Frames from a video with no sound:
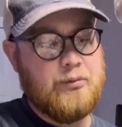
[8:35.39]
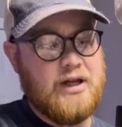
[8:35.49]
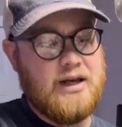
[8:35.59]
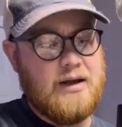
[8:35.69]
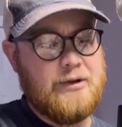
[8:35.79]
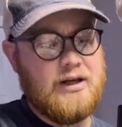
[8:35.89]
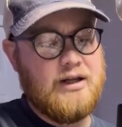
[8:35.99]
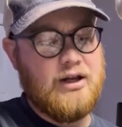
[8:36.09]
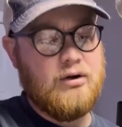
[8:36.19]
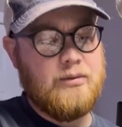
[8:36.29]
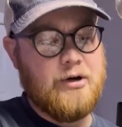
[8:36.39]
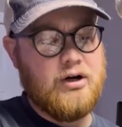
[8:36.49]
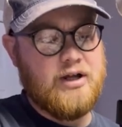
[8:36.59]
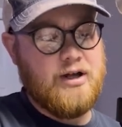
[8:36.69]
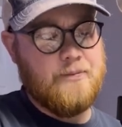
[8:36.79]
But I mean, here in
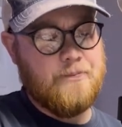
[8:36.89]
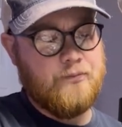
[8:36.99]
America,